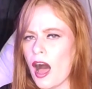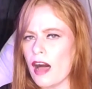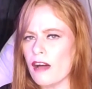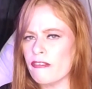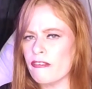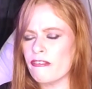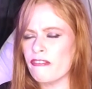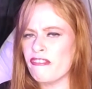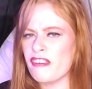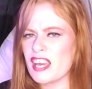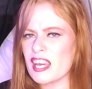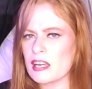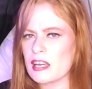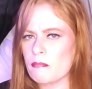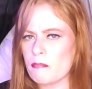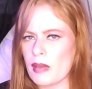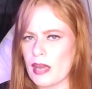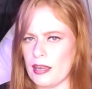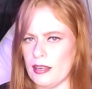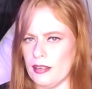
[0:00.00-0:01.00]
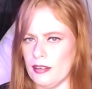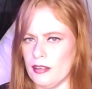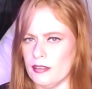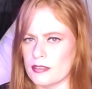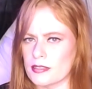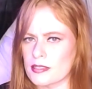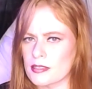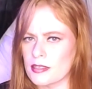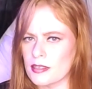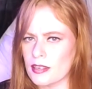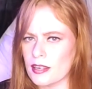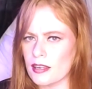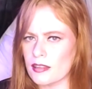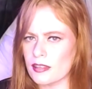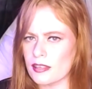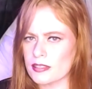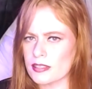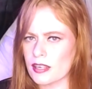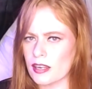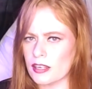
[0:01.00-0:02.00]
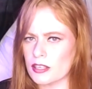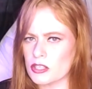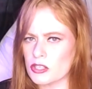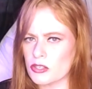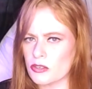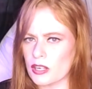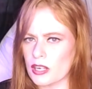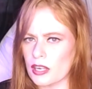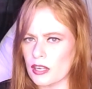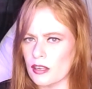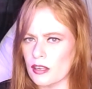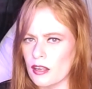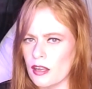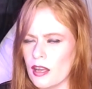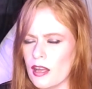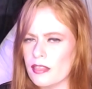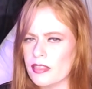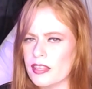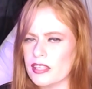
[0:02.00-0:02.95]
of females in this country